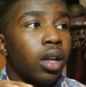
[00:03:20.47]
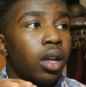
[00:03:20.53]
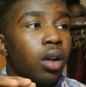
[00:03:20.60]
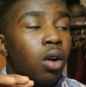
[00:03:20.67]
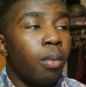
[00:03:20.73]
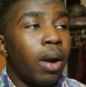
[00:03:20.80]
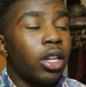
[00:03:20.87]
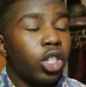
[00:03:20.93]

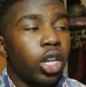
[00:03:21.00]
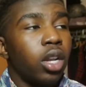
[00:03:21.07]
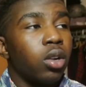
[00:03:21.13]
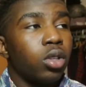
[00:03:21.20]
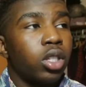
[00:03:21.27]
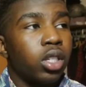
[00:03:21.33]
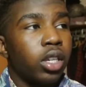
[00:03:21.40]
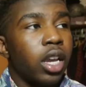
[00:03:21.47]
on my
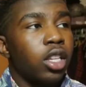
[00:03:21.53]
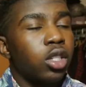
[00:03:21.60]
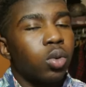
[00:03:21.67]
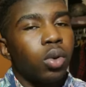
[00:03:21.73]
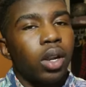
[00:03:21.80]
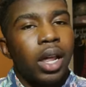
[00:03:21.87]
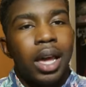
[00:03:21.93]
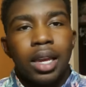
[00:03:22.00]
channel, skits
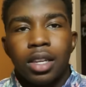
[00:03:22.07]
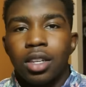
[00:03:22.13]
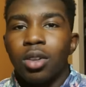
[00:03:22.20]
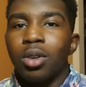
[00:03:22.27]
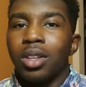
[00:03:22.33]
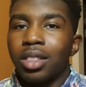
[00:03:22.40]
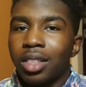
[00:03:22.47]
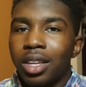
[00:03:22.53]
were, like, you
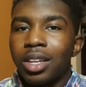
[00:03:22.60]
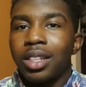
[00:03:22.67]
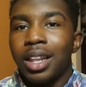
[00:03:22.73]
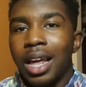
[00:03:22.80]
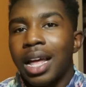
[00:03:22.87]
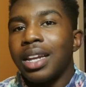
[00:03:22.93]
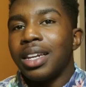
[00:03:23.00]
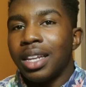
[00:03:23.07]
know, the thing that
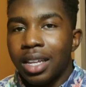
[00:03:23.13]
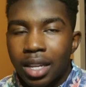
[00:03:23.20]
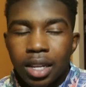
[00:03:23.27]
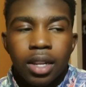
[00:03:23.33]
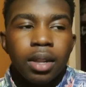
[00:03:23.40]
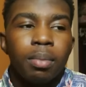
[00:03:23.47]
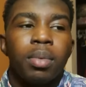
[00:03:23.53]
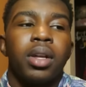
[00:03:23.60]
I
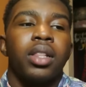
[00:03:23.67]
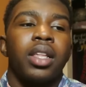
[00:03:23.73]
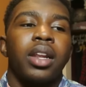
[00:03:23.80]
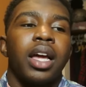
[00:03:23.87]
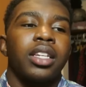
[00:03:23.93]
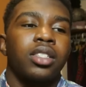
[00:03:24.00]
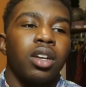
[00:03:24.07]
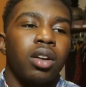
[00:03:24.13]
did. But then
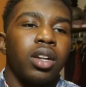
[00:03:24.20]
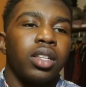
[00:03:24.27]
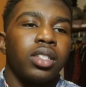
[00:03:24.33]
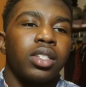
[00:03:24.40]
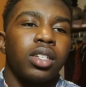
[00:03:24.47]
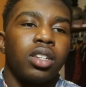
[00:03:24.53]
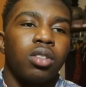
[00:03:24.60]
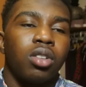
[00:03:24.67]
I started
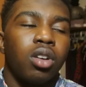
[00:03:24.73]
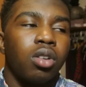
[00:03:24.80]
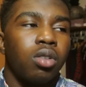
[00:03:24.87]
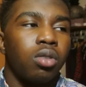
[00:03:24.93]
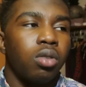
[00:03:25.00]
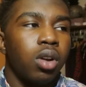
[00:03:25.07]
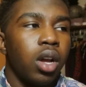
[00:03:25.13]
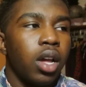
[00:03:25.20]
to, you
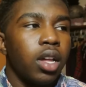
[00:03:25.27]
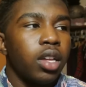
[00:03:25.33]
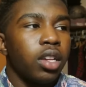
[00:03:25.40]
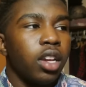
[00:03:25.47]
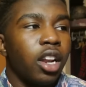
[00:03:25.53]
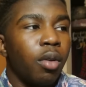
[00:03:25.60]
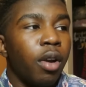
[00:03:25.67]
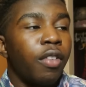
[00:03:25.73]
know,
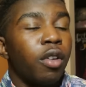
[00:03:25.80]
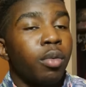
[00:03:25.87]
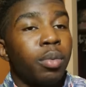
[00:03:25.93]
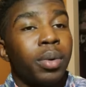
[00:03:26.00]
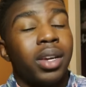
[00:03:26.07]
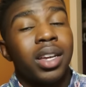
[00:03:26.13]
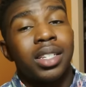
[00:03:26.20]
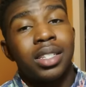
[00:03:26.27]
get away from it
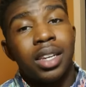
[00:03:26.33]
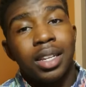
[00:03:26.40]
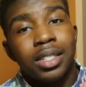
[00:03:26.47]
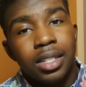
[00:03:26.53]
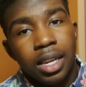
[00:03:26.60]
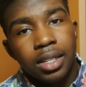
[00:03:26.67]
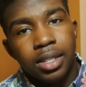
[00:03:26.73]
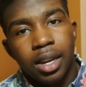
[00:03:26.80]
because
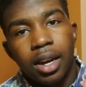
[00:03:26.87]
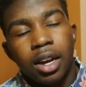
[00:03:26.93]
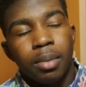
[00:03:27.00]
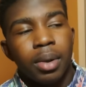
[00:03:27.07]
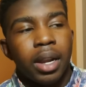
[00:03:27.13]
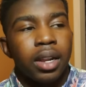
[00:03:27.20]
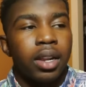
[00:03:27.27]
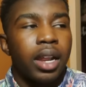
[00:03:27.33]
skits take time,
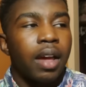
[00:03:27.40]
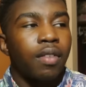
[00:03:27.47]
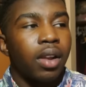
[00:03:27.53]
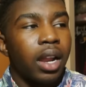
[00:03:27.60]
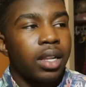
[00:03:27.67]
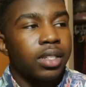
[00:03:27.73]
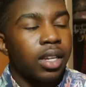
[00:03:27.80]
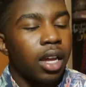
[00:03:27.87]
and I didn't have a
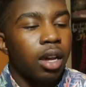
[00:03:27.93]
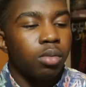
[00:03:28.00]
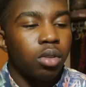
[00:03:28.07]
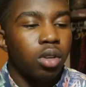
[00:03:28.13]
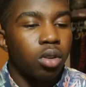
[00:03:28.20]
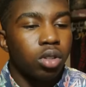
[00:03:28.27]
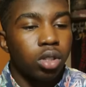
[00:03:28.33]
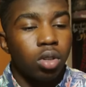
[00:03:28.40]
lot of time, you
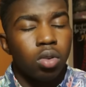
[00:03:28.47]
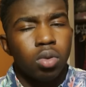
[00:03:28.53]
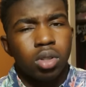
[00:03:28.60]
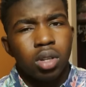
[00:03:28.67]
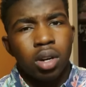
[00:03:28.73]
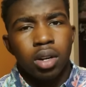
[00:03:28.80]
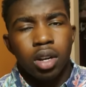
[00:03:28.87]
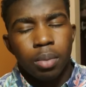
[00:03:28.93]
know, school was
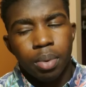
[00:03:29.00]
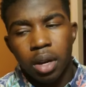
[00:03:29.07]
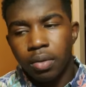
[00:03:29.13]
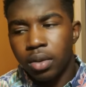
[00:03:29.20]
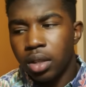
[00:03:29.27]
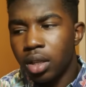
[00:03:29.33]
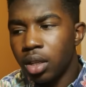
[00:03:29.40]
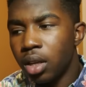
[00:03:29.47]
starting up and
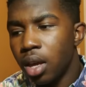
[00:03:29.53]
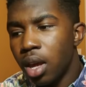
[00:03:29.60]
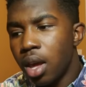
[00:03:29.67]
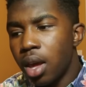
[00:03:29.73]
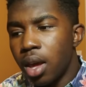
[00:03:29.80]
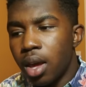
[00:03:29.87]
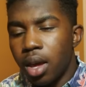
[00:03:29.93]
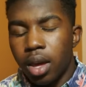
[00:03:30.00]
everything.
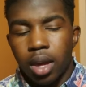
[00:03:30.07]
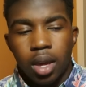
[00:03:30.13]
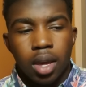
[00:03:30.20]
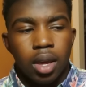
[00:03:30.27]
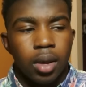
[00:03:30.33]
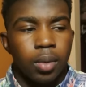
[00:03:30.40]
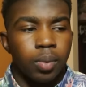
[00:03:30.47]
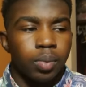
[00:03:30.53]

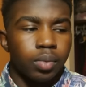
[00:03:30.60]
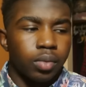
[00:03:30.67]
And